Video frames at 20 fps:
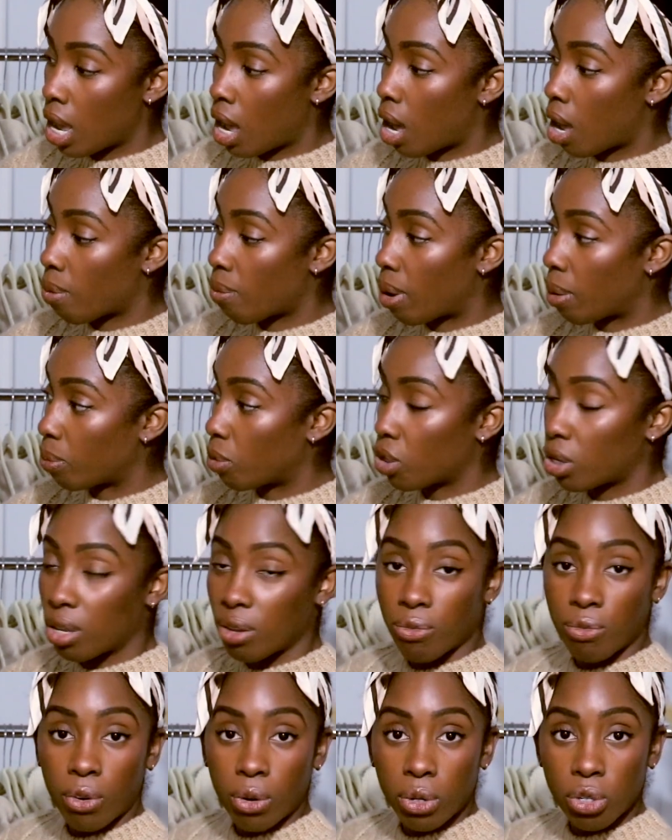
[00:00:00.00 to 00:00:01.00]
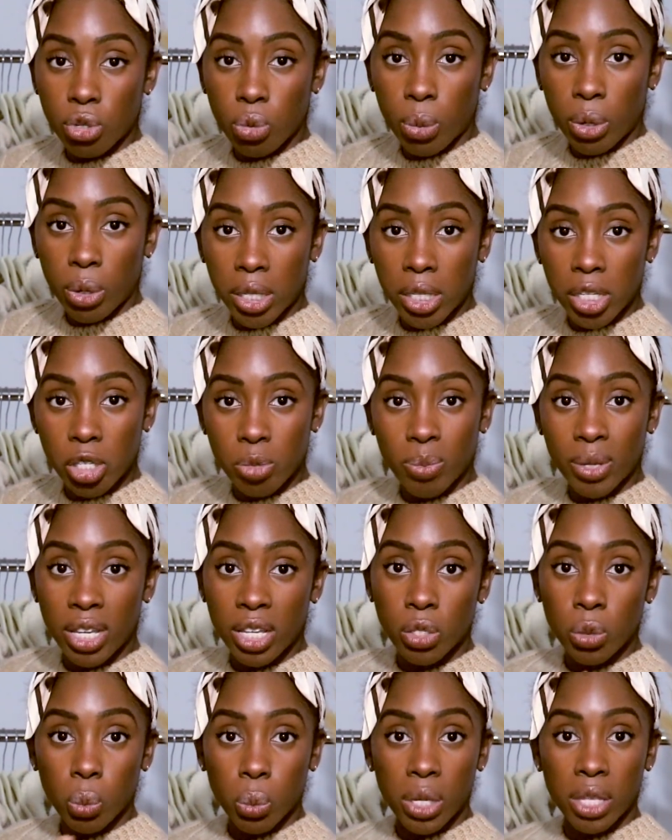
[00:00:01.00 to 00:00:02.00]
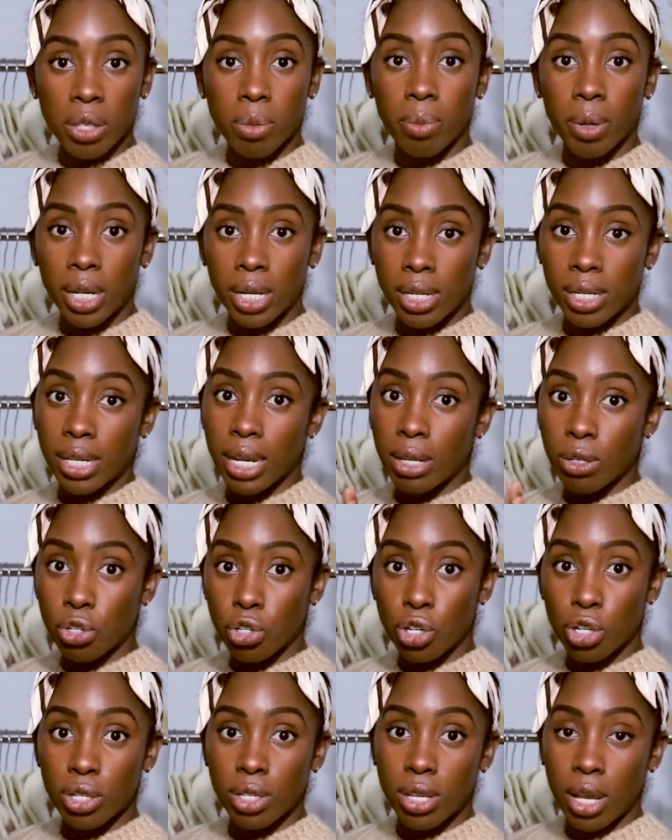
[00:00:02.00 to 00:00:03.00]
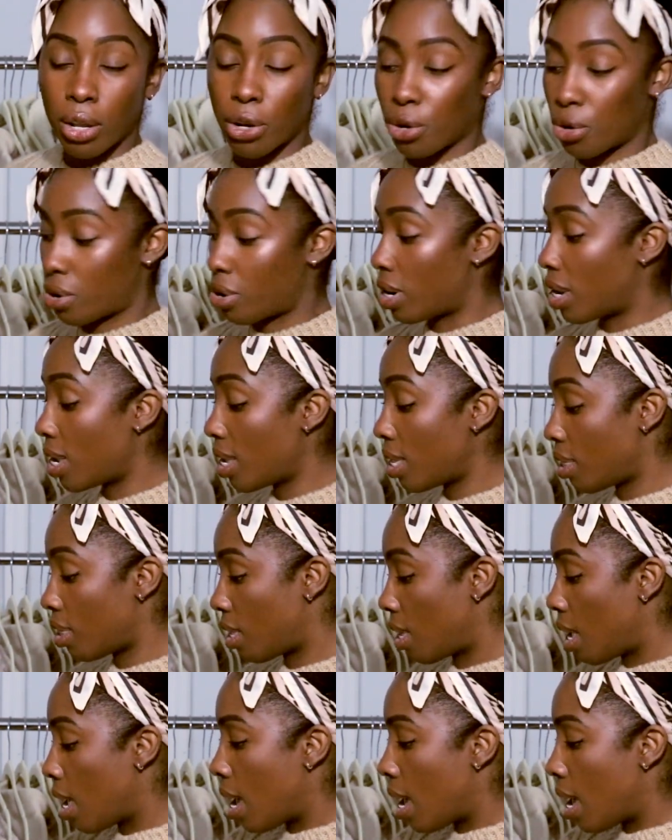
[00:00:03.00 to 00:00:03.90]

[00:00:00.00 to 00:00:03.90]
I'm looking forward to this piece with button-down shirts underneath,